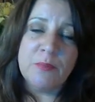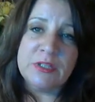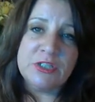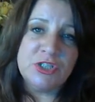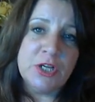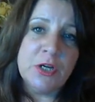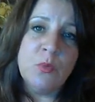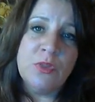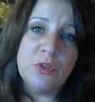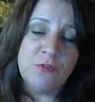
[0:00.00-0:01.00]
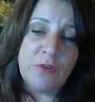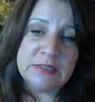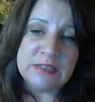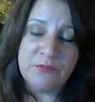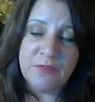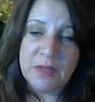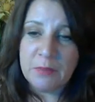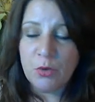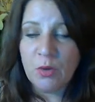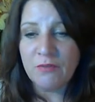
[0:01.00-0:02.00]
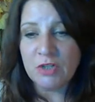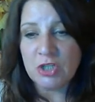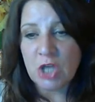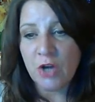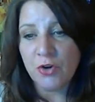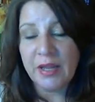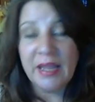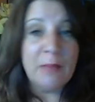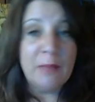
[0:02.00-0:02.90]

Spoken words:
Please share it with your friends and family who have a dog or a cat.